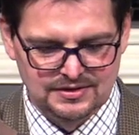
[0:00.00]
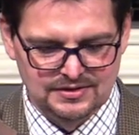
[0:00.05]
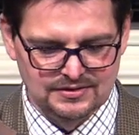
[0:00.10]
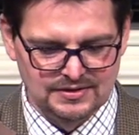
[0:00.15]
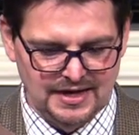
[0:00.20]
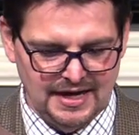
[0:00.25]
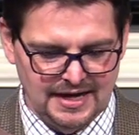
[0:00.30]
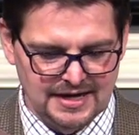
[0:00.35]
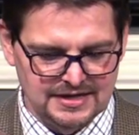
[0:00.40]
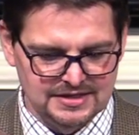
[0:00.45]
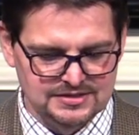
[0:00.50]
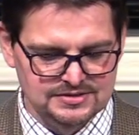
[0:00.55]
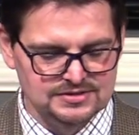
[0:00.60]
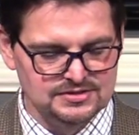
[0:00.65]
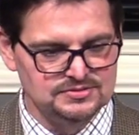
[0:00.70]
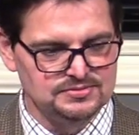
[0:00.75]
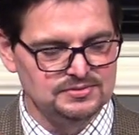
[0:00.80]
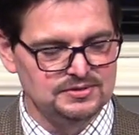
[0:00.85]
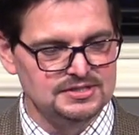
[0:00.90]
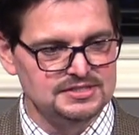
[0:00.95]
your
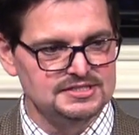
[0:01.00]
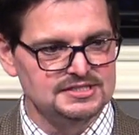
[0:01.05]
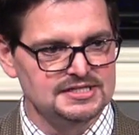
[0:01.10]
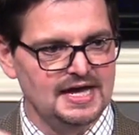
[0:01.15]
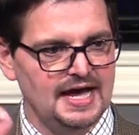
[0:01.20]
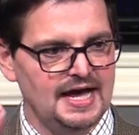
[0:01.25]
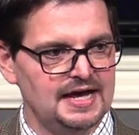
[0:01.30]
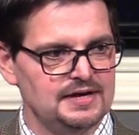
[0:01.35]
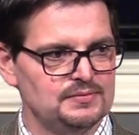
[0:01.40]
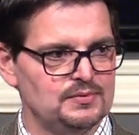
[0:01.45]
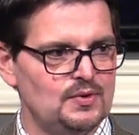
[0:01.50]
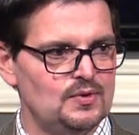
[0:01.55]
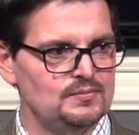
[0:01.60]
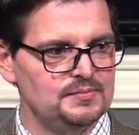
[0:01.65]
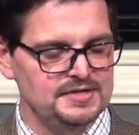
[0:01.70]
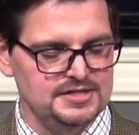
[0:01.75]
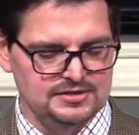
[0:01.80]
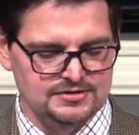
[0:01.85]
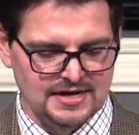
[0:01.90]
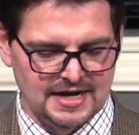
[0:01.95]
attitude towards God
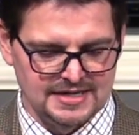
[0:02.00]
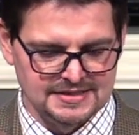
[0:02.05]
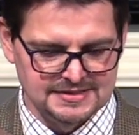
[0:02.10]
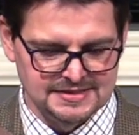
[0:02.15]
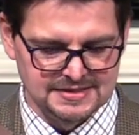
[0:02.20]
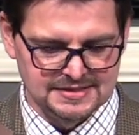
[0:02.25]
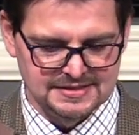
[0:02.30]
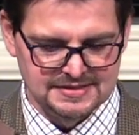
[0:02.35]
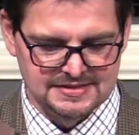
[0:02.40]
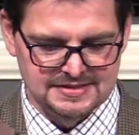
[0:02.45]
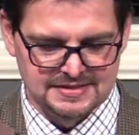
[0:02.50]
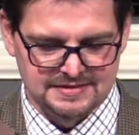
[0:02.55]
won't be drastically